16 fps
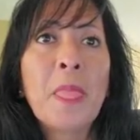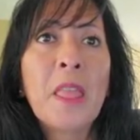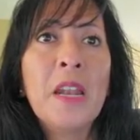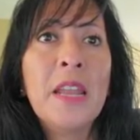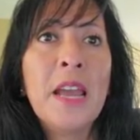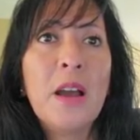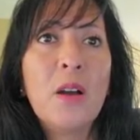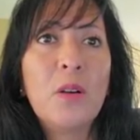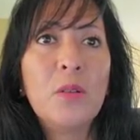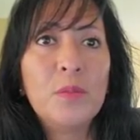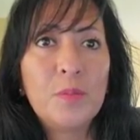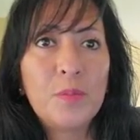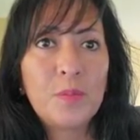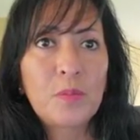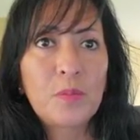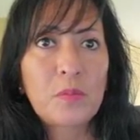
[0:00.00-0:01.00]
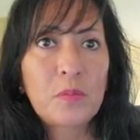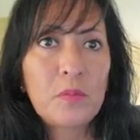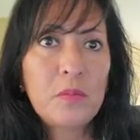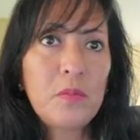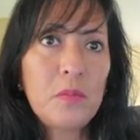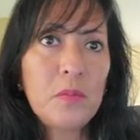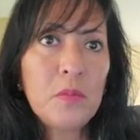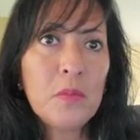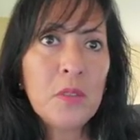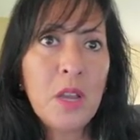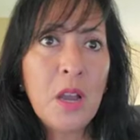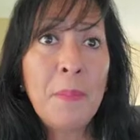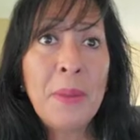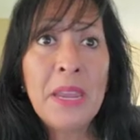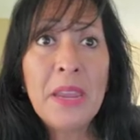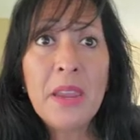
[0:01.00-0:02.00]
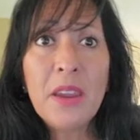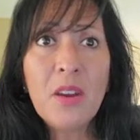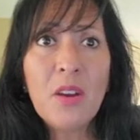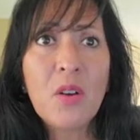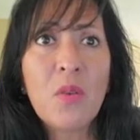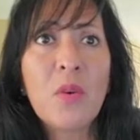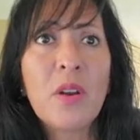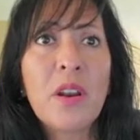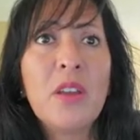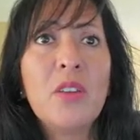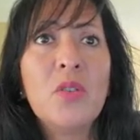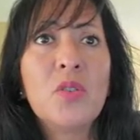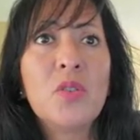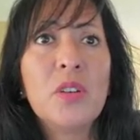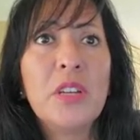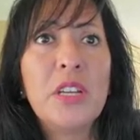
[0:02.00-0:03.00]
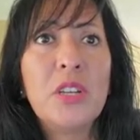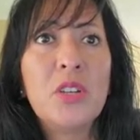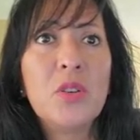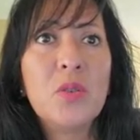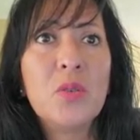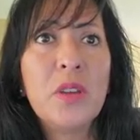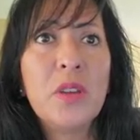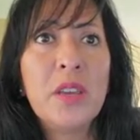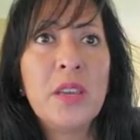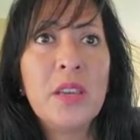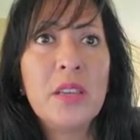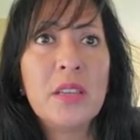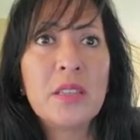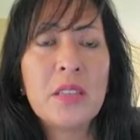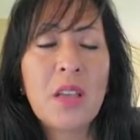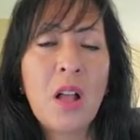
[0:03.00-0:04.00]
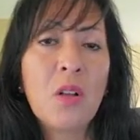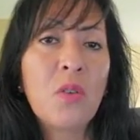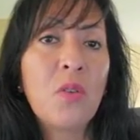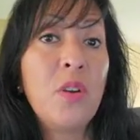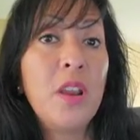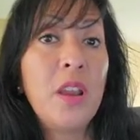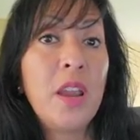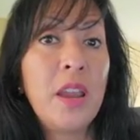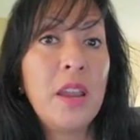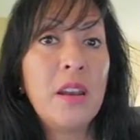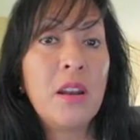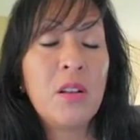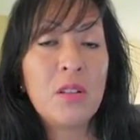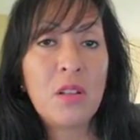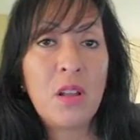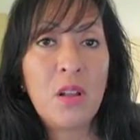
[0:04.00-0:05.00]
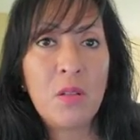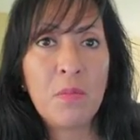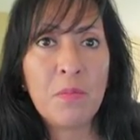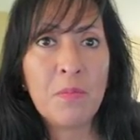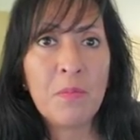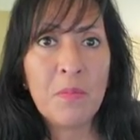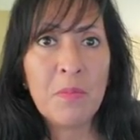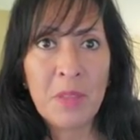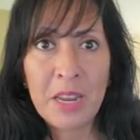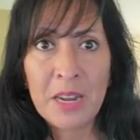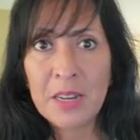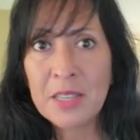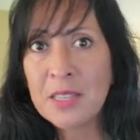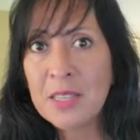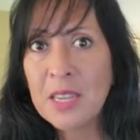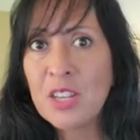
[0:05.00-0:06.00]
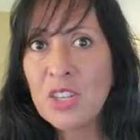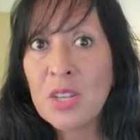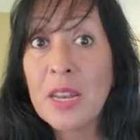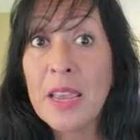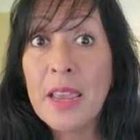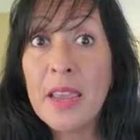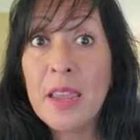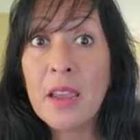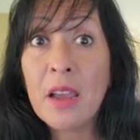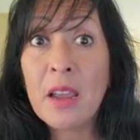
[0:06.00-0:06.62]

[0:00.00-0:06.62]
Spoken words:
Now, up here, what I usually do is I'll like, let's say today